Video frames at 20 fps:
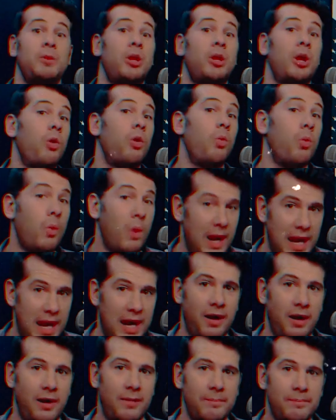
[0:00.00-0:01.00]
People are
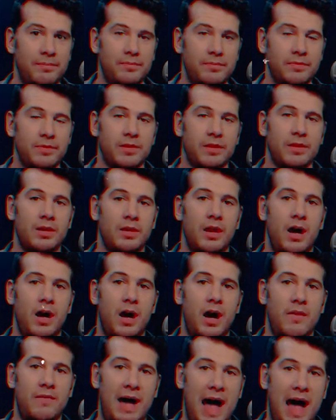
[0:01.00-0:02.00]
aware
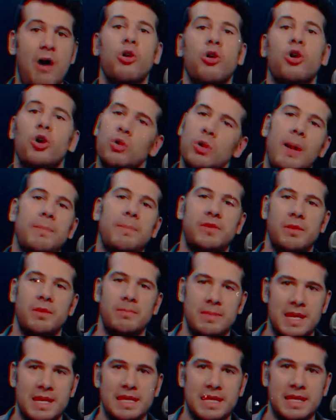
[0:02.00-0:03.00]
of how
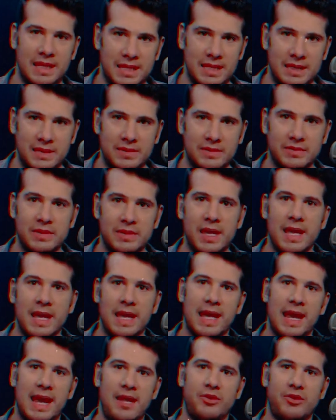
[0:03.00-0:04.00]
corrupt the media is,
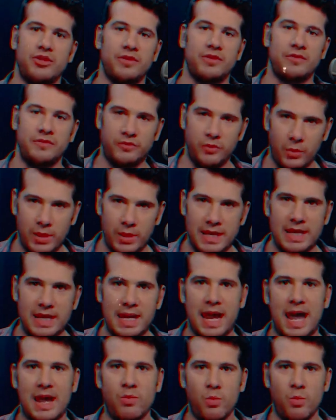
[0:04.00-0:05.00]
and there's a
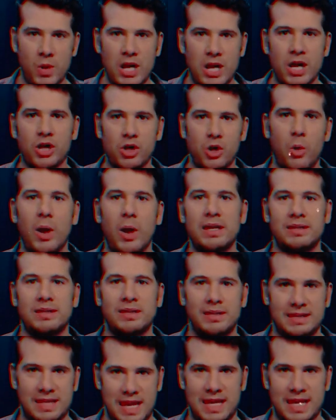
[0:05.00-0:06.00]
void, and we are
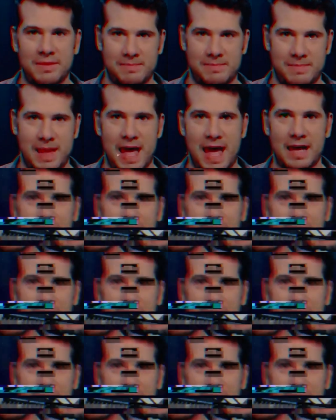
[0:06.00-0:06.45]
going to take it